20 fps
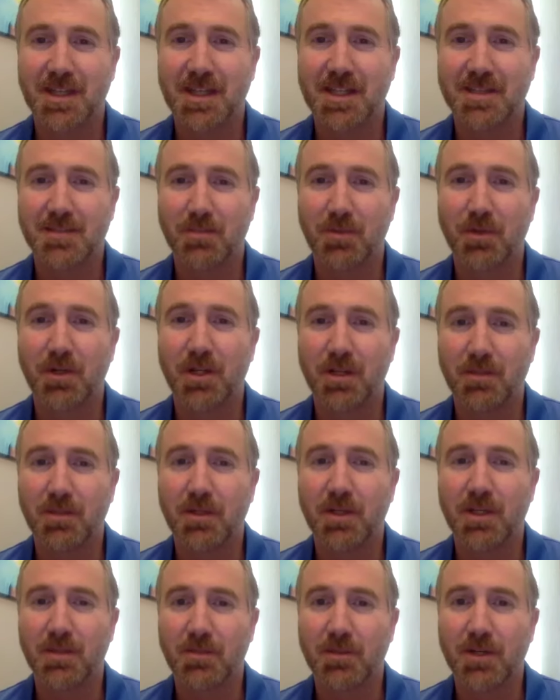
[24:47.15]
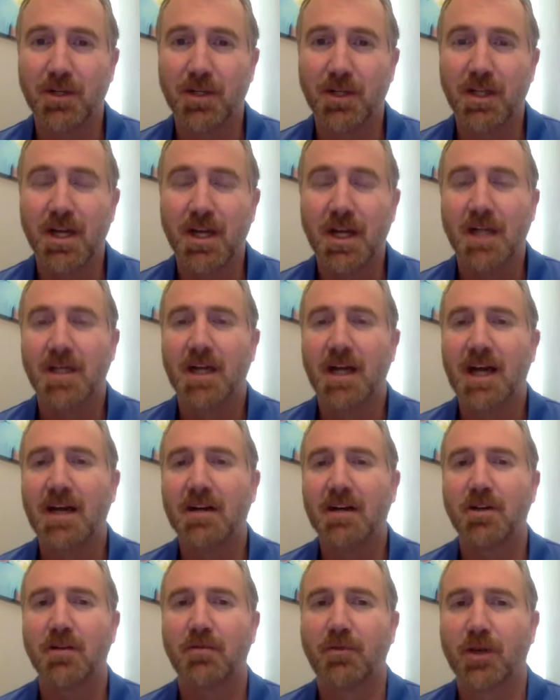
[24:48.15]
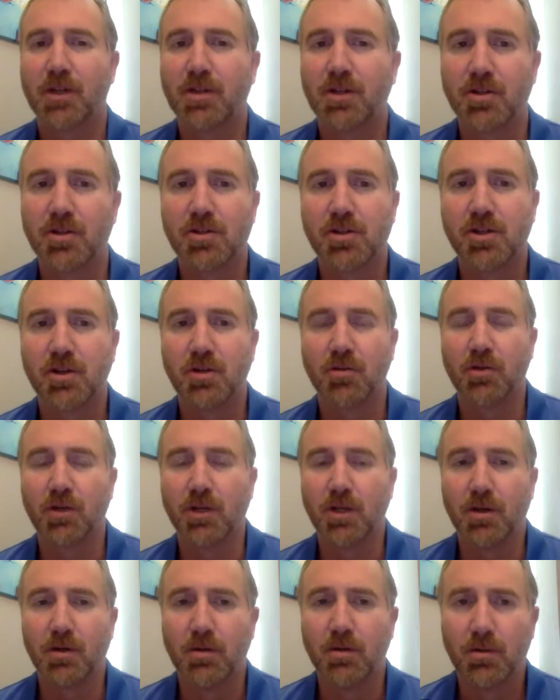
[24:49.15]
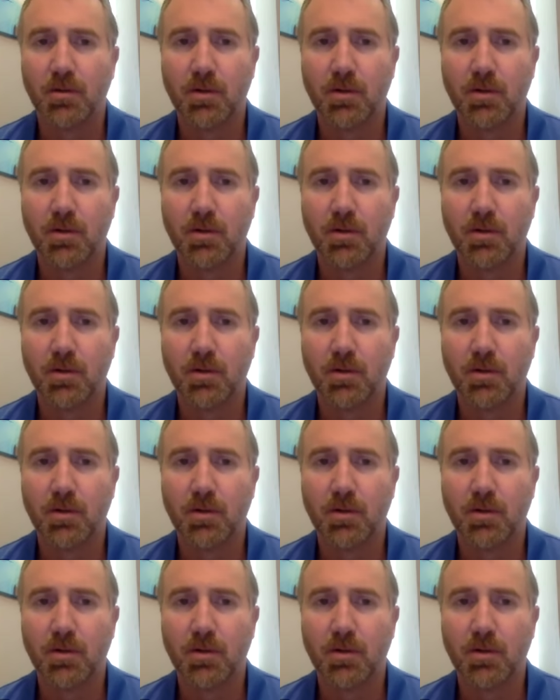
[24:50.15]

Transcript: That's breathe. How good a free throw shooter with you?